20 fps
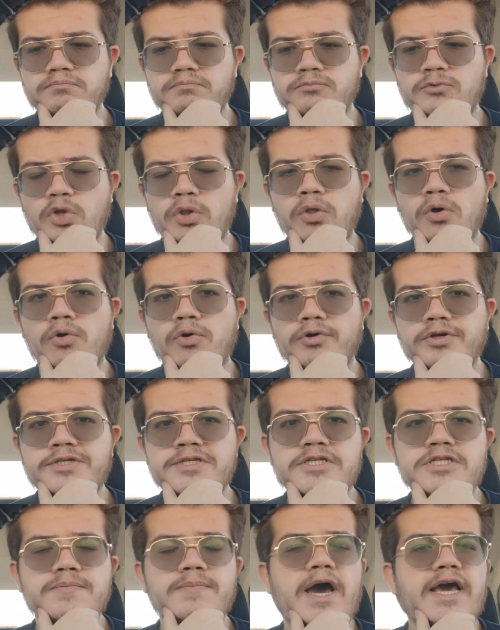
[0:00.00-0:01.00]
The
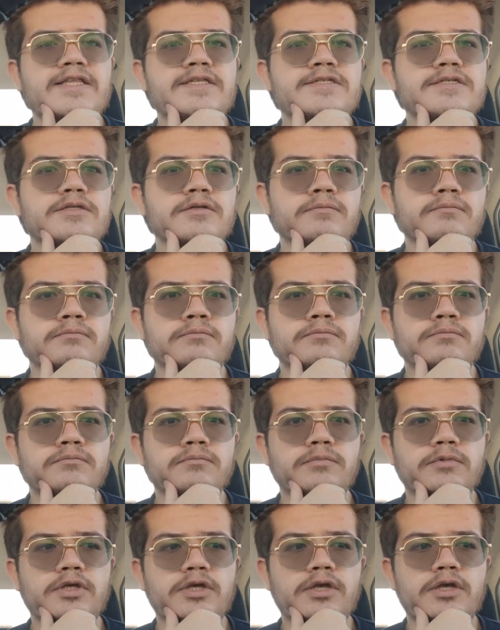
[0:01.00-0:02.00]
Lord smites them
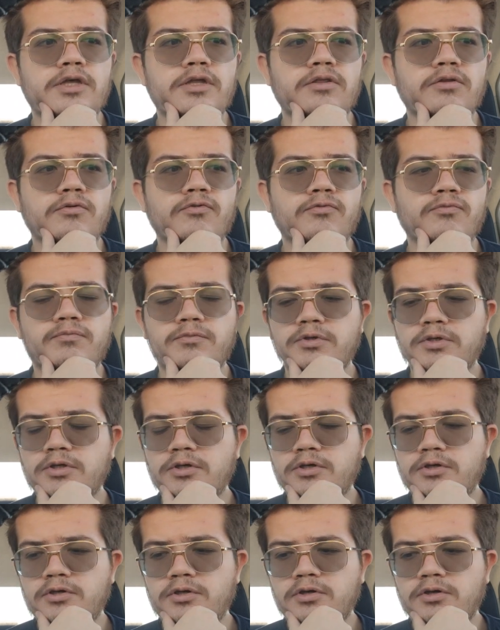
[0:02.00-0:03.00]
in the
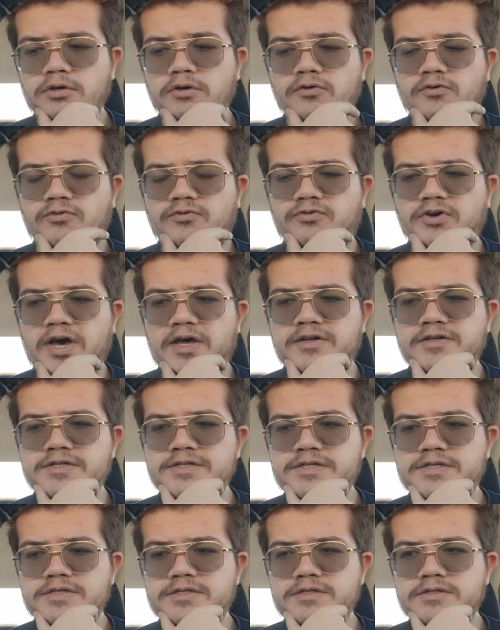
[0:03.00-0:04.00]

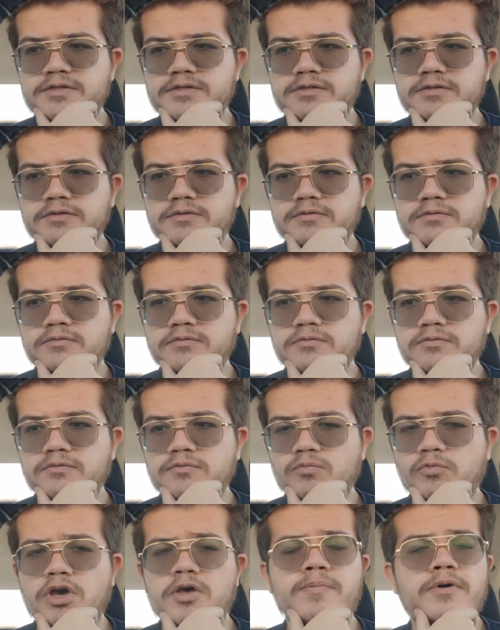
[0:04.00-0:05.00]
finest
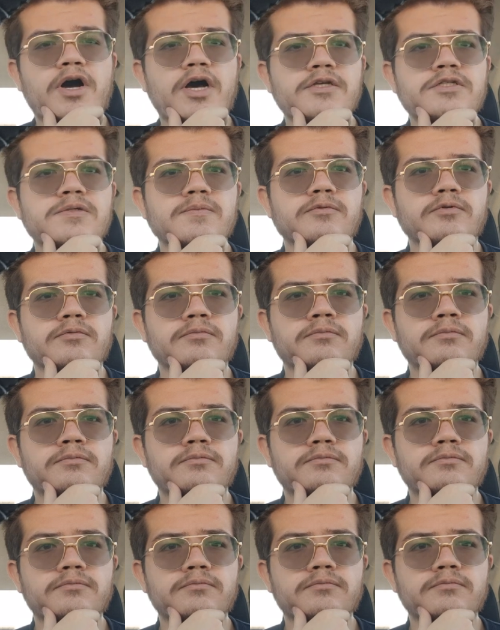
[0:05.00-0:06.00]
way possible.
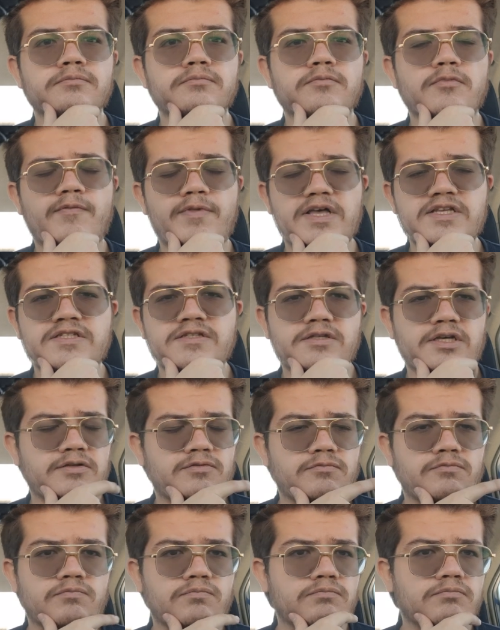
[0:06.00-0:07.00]
That's
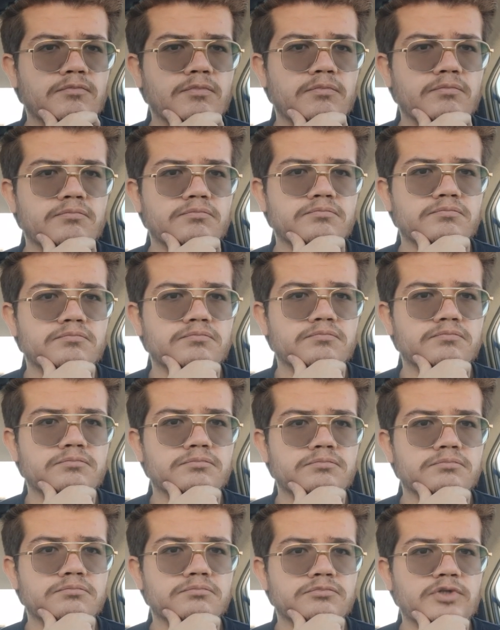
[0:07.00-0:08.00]
like
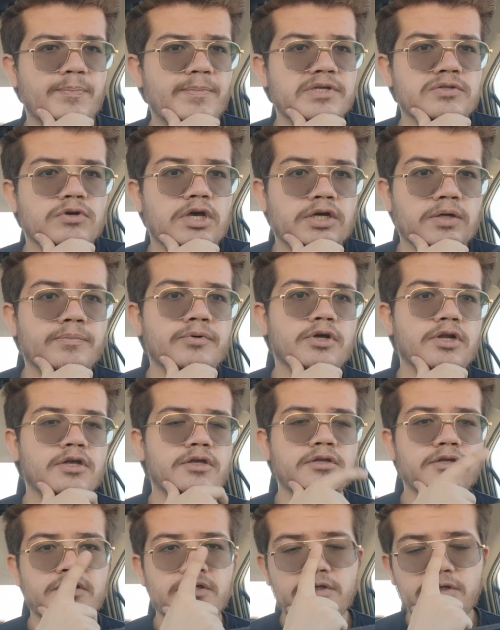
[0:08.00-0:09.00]
the best way I could put it.